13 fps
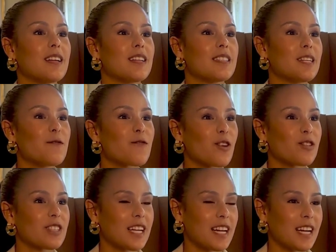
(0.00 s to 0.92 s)
Sin
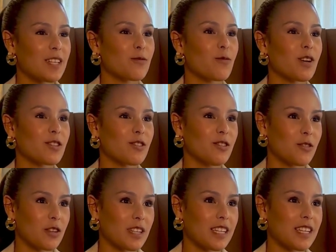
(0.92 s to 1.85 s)
Fronteras West New
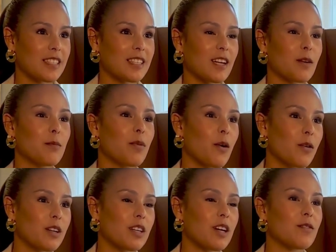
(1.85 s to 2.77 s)
York is a
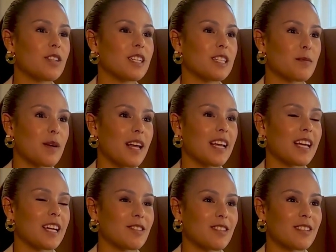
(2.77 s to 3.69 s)
component of the Hispanic
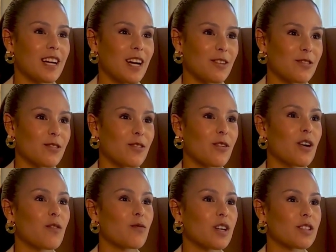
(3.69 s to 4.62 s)
Heritage Council
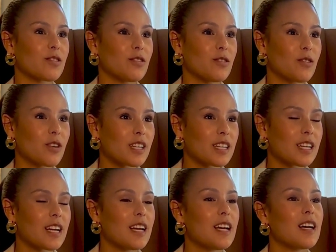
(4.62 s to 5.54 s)
of West New York.
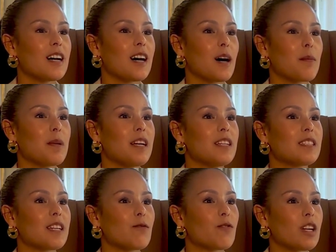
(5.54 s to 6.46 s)
Um, it is
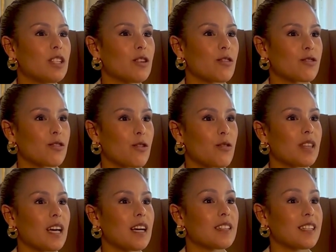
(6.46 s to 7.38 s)
a radio show
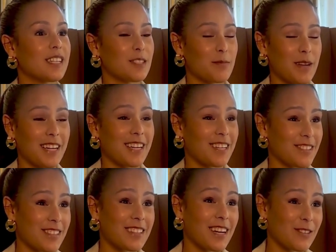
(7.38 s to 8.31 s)
that the Hispanic
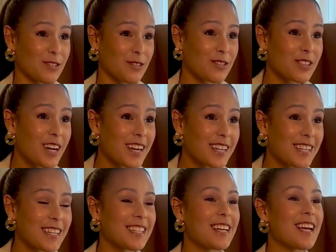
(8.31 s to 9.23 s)
Heritage Council
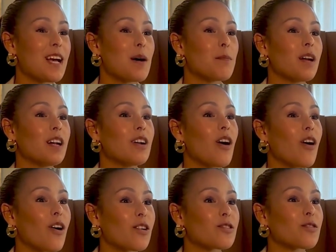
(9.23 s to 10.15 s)
started but it
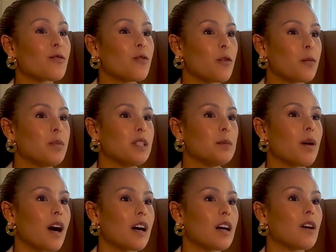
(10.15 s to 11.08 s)
also will be
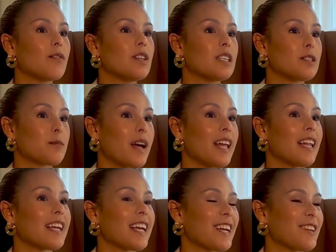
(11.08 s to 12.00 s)
part of the
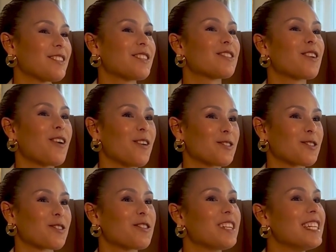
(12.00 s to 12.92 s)
Hispanic Heritage
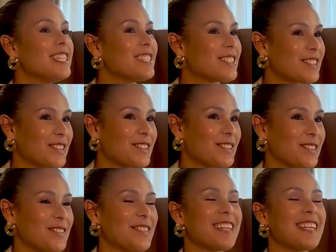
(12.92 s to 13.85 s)
Cultural Institute.